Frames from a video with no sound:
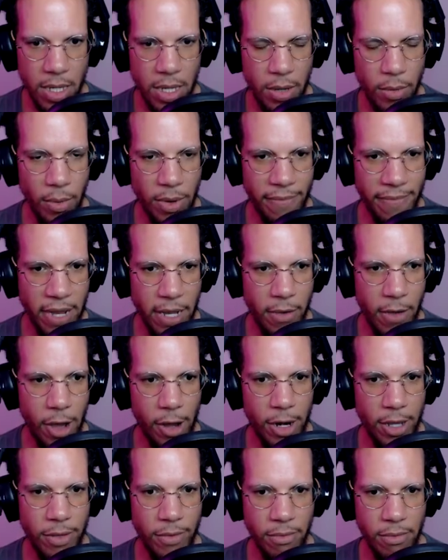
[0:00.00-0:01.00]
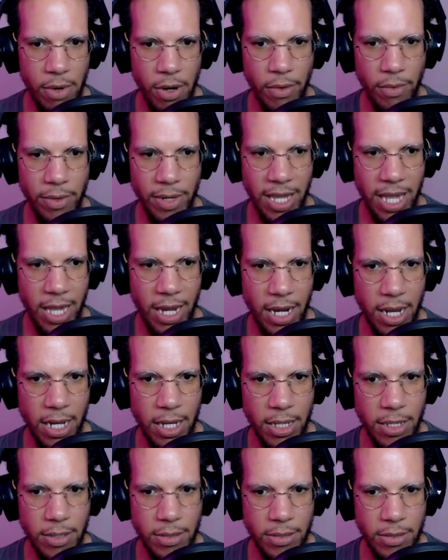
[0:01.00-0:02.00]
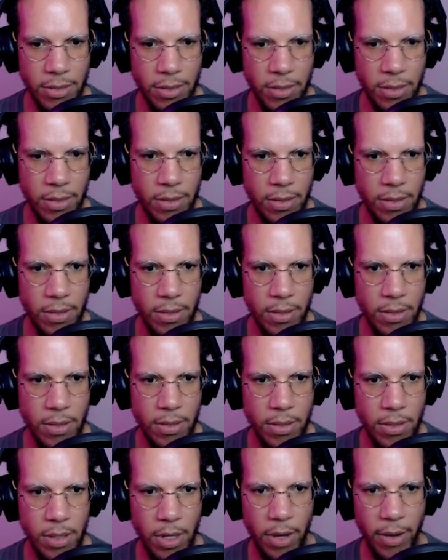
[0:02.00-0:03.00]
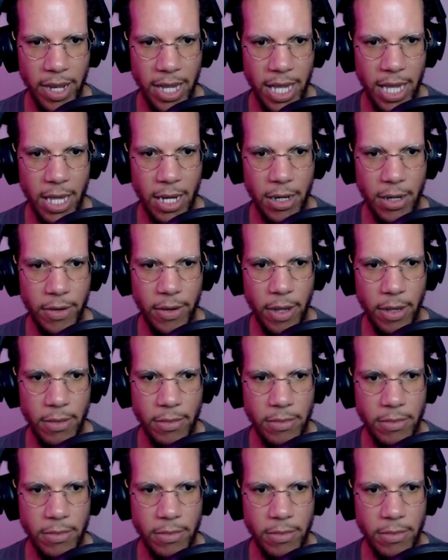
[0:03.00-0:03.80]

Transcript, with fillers: What if I go out on the road? Can I? No, I can't. Okay.